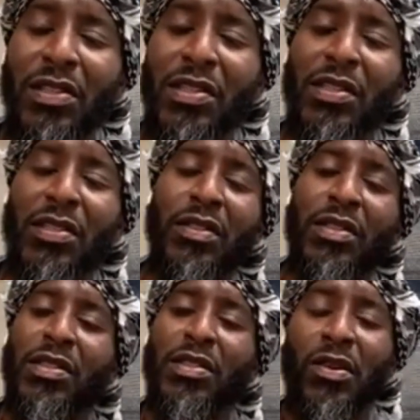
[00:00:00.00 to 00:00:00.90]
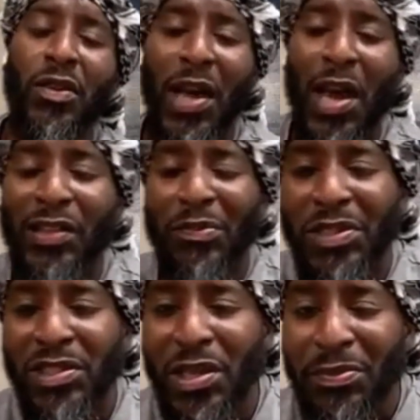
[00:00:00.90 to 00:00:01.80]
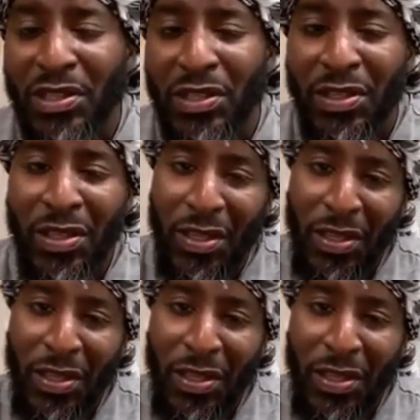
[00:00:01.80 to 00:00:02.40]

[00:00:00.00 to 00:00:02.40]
This is going to have to be something